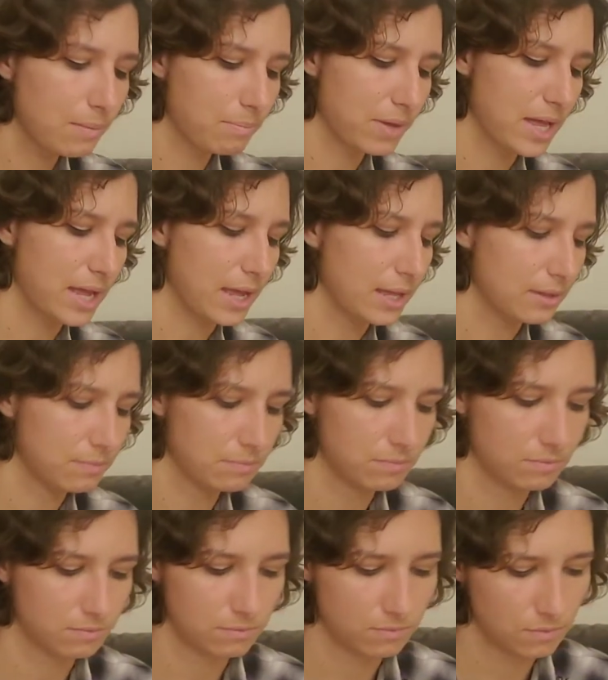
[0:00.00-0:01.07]
but
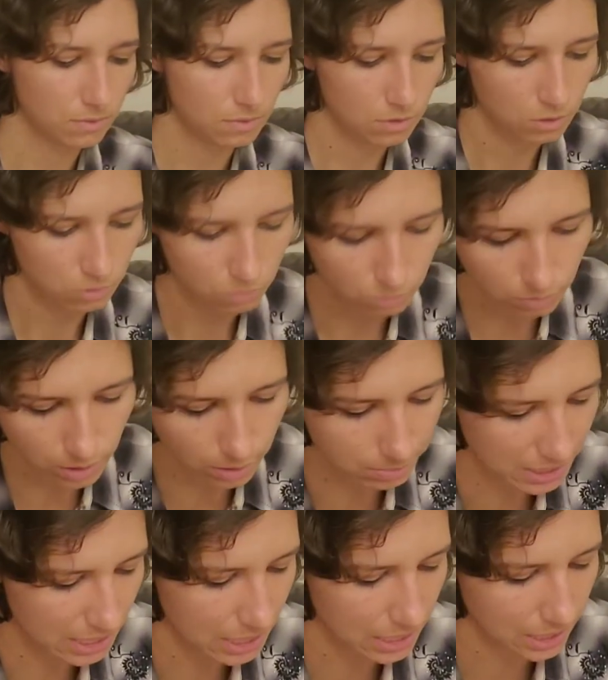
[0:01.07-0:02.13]
will
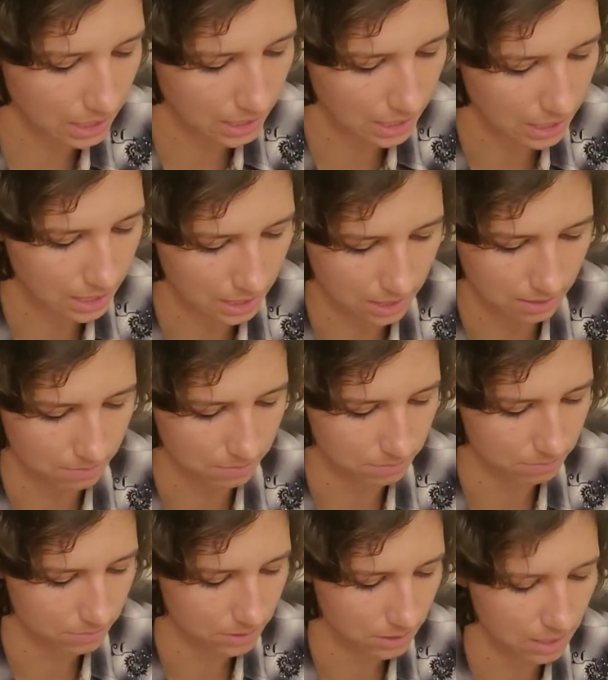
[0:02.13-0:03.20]
be
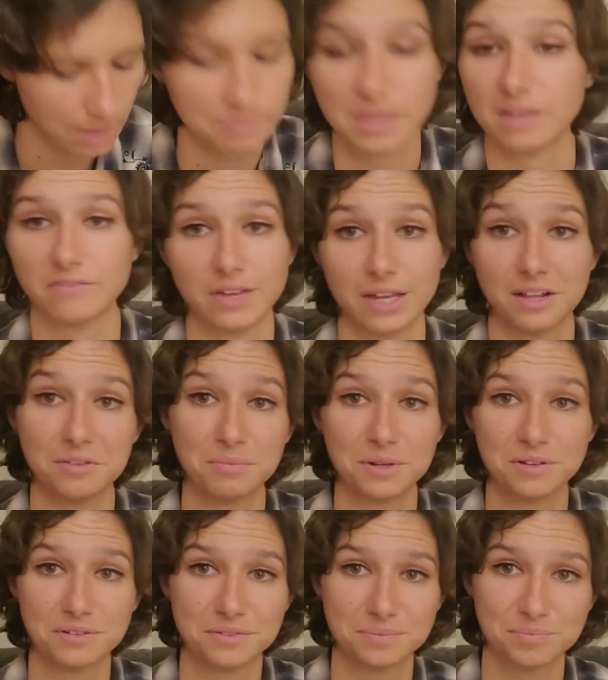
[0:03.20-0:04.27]
coming
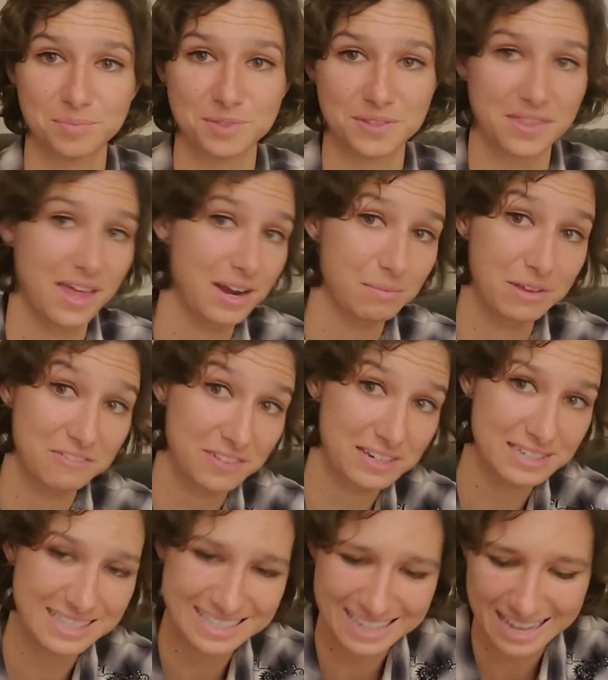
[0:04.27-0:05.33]
available. So that'll be fun
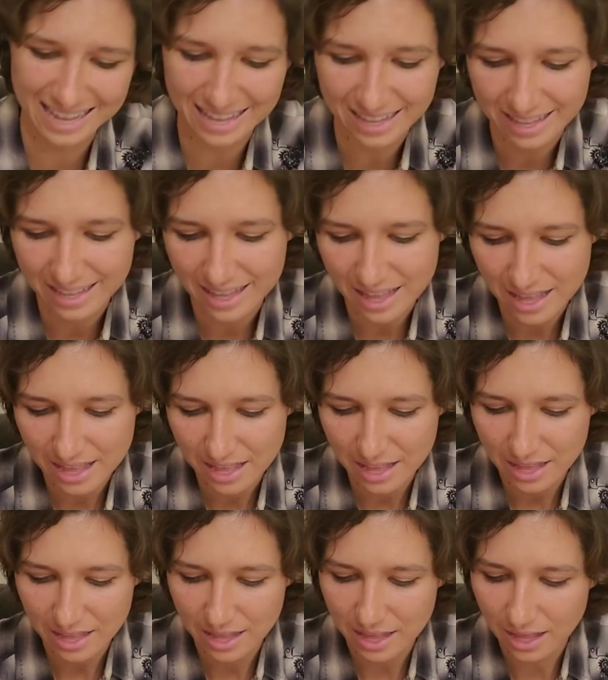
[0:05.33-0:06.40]
to see.
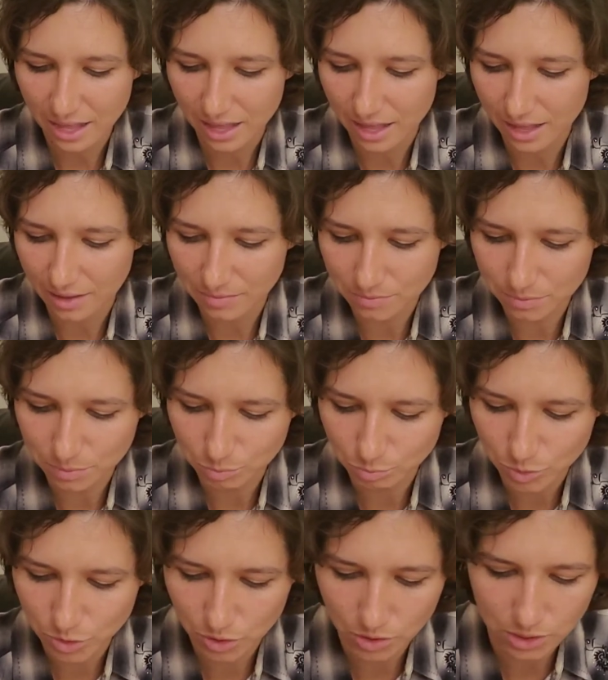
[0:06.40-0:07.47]

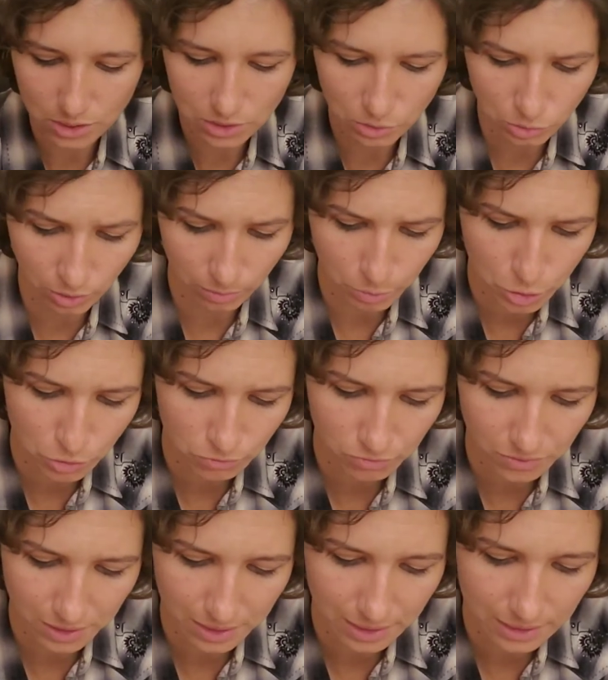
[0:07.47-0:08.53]
So the description
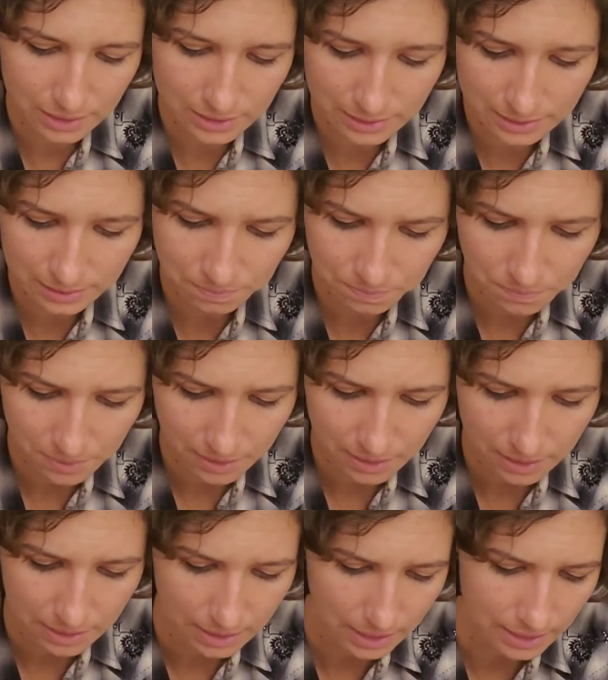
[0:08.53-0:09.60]
reads,
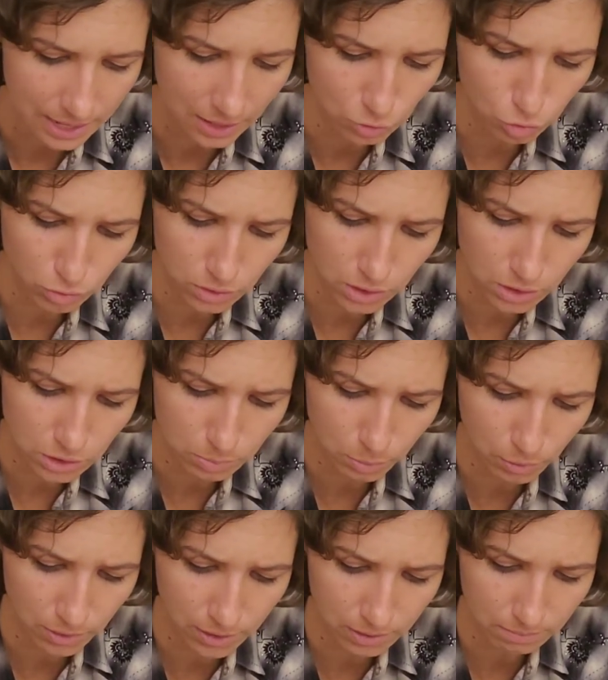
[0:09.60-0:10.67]
a natural
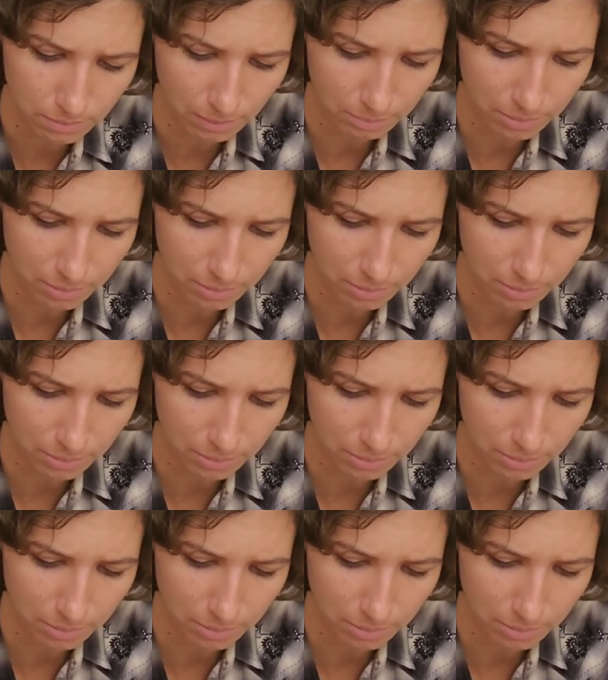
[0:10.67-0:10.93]
neosporin, but